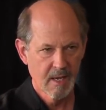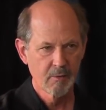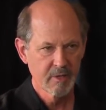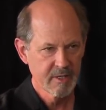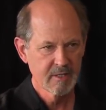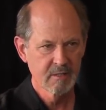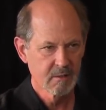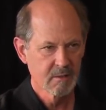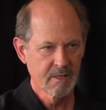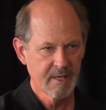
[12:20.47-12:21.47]
I really
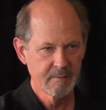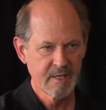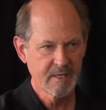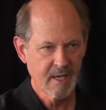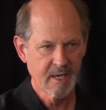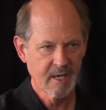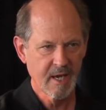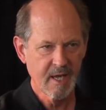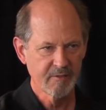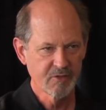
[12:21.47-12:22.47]
do, and I mean that.
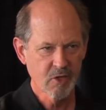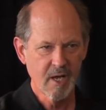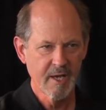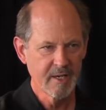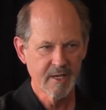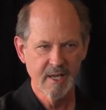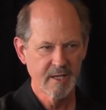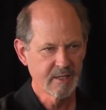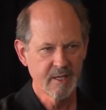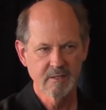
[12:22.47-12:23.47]
I've tried and
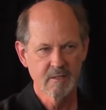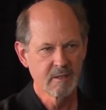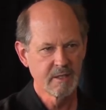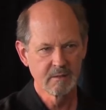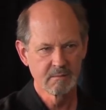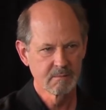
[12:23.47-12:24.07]
I can't do it.